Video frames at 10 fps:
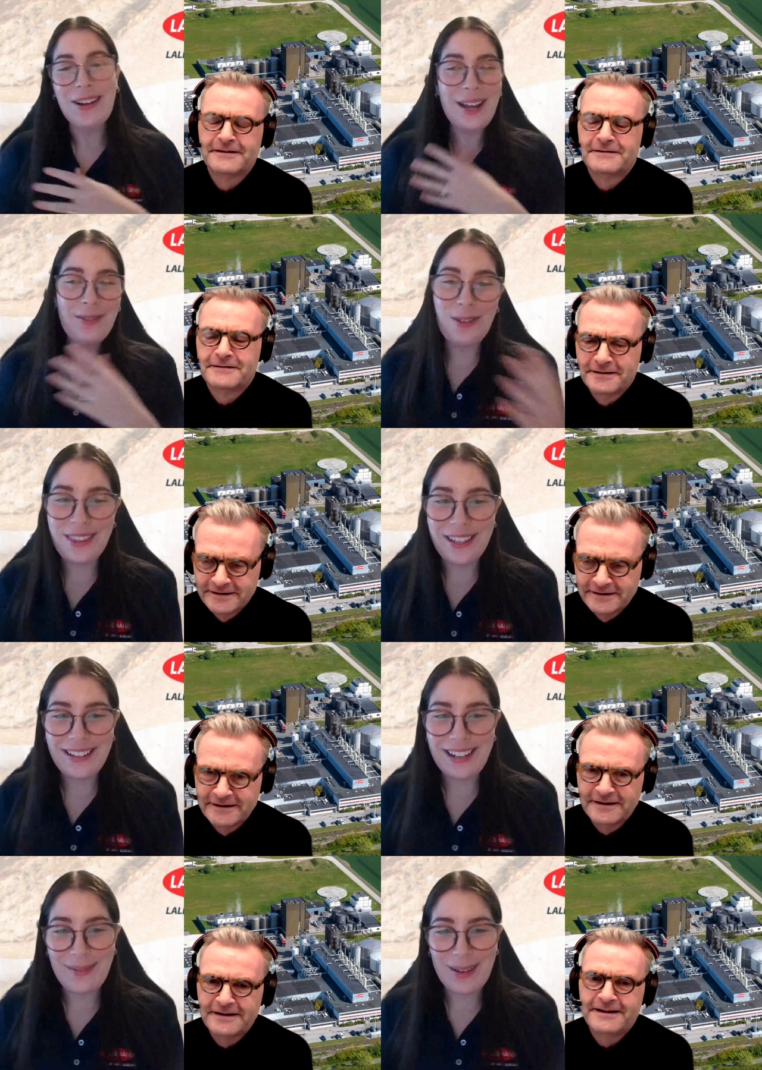Speaker 1: on
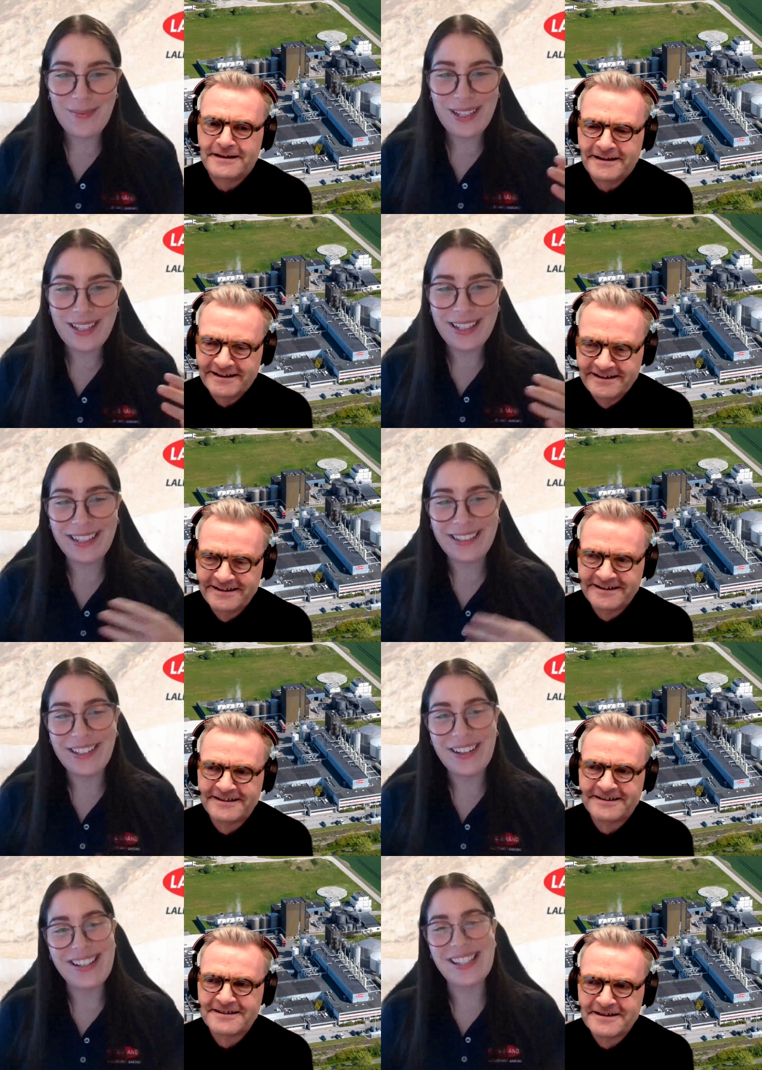everything Lallemand
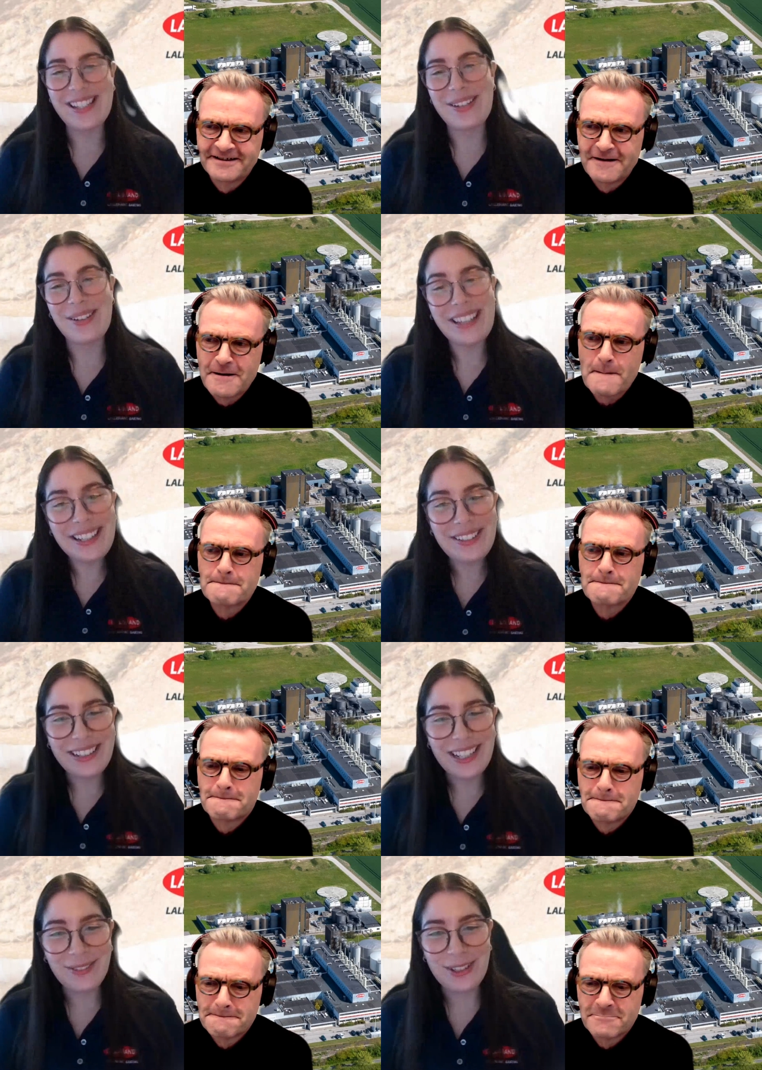Baking does. So
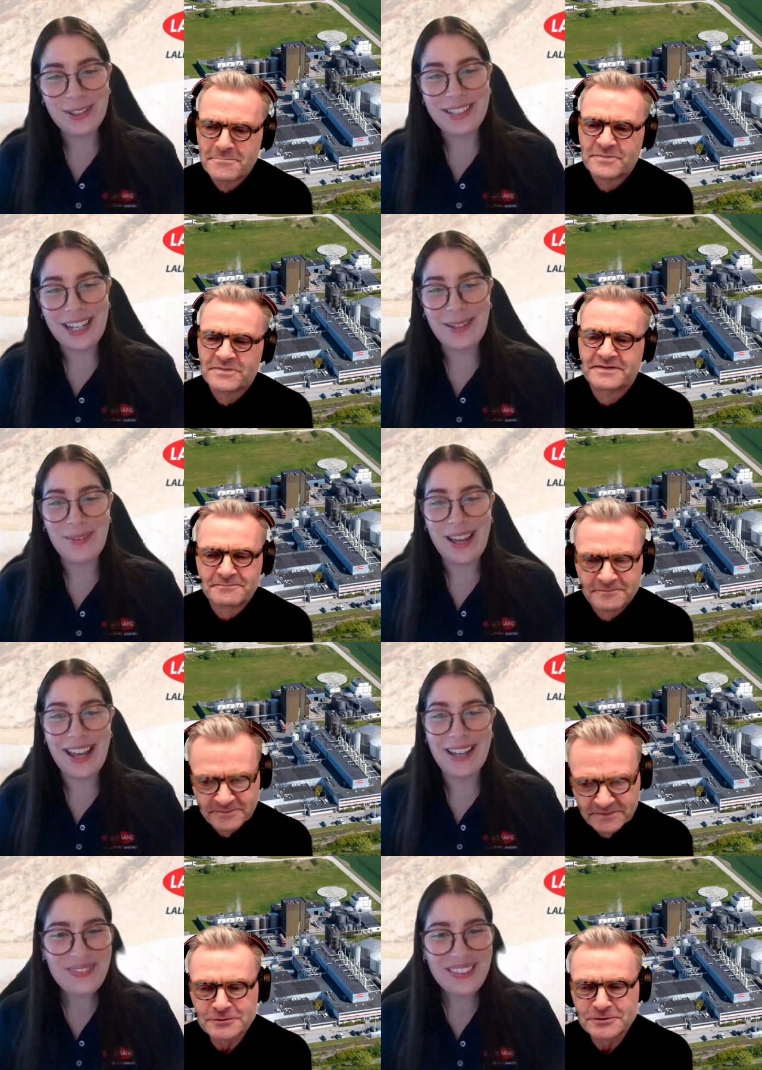thank you again for your time.
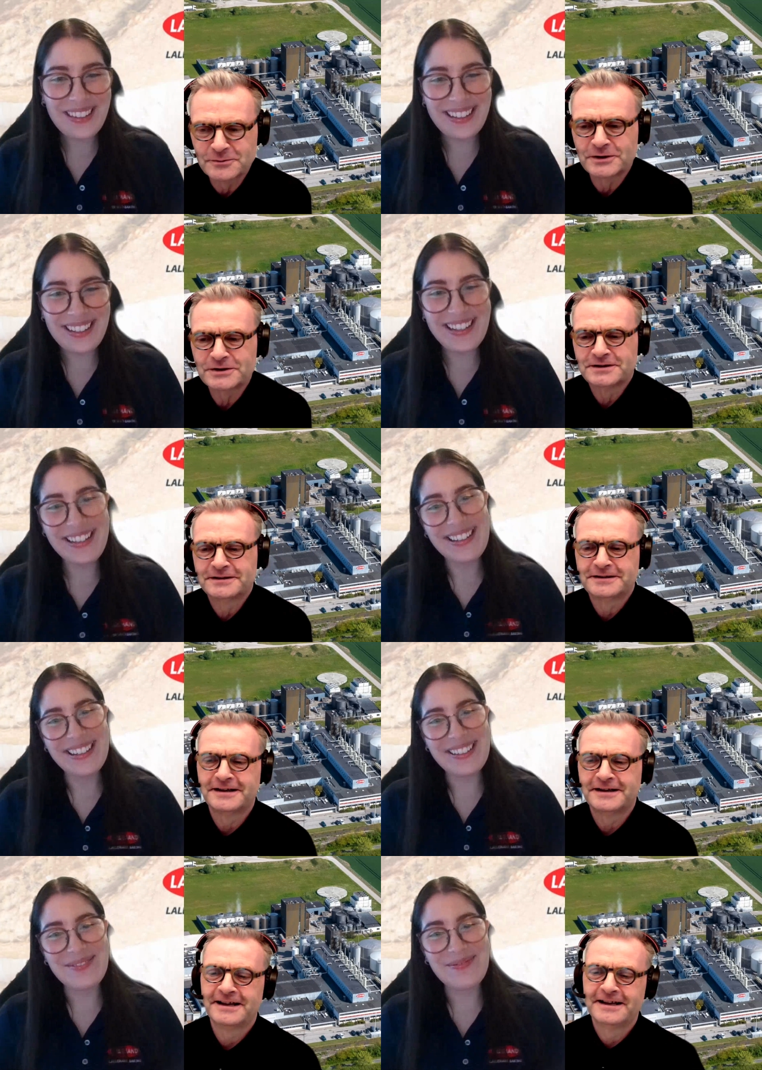
Speaker 2: Thank you so much.
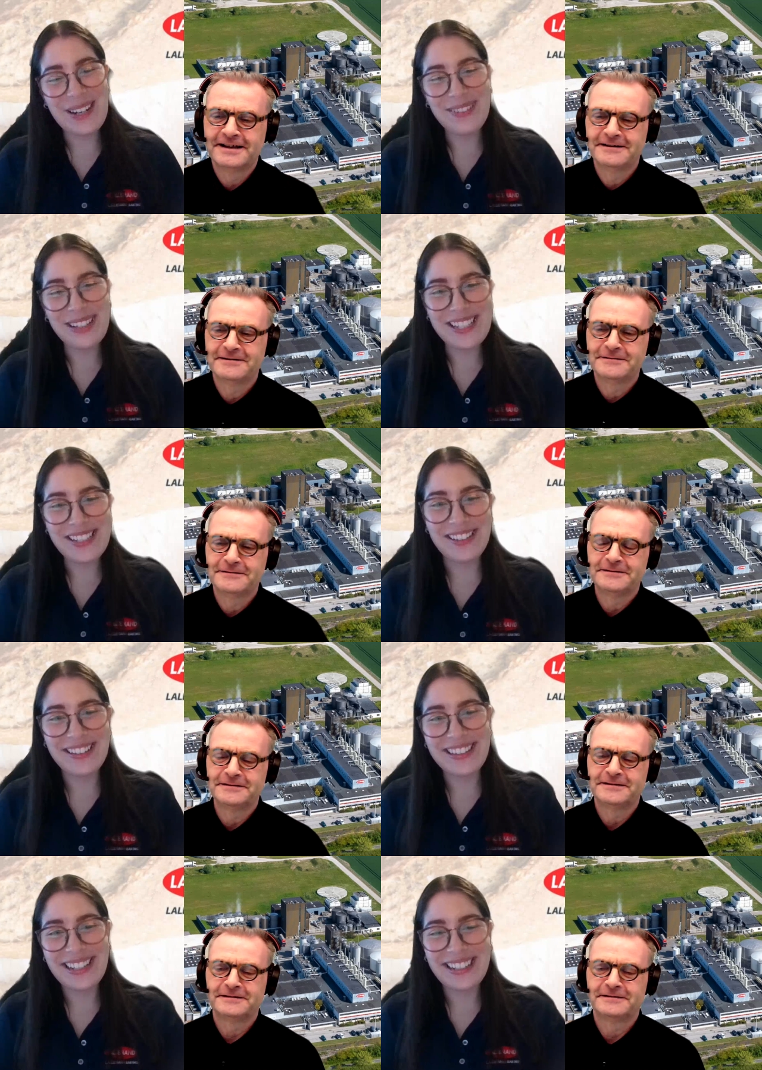
Speaker 1: My
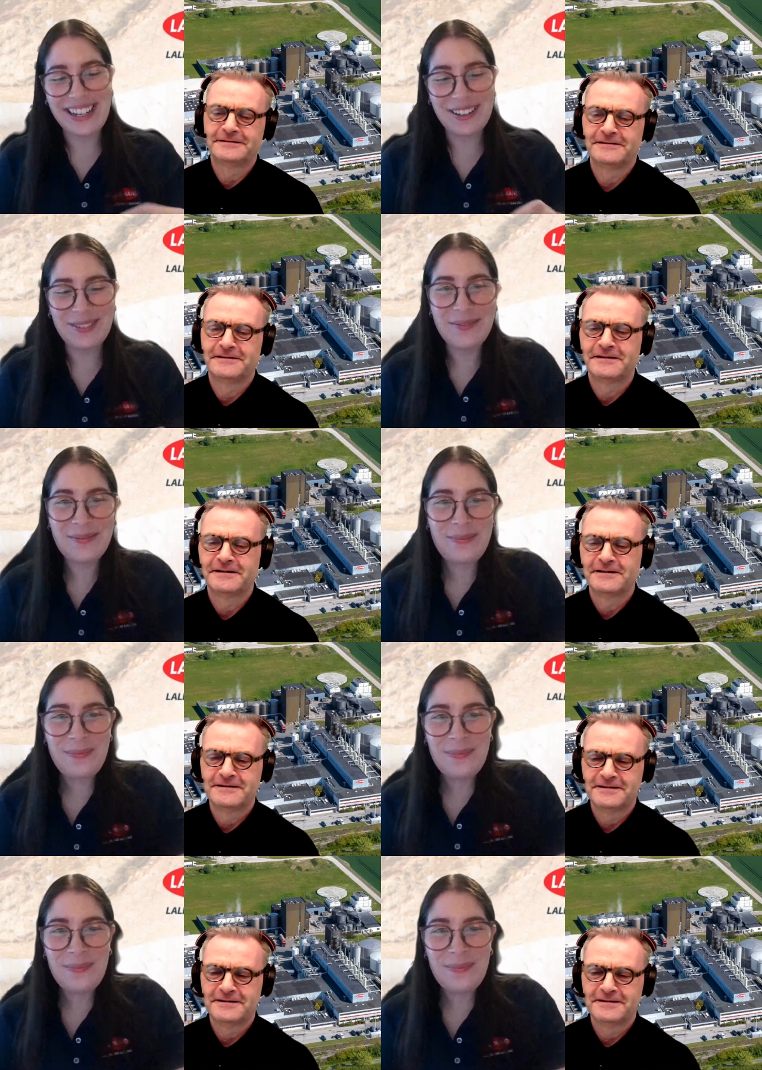pleasure. Take care.